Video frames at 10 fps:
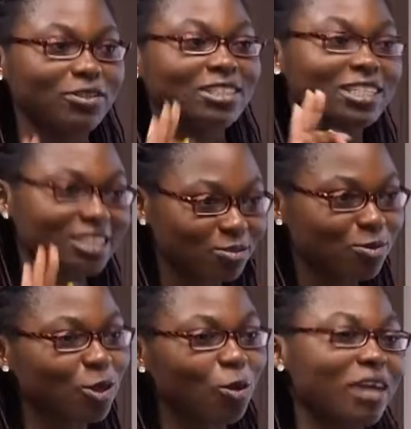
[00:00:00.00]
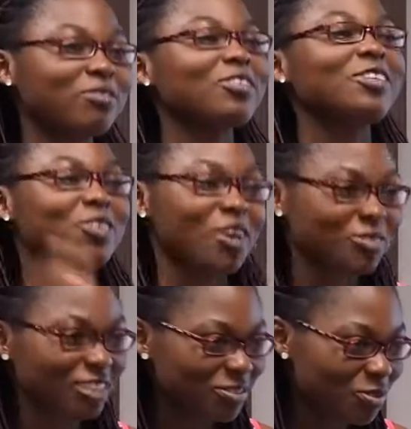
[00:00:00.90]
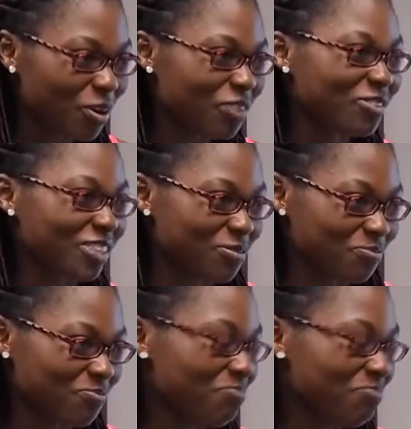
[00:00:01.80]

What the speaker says: he says, give me your wife, you have to give your wife to him.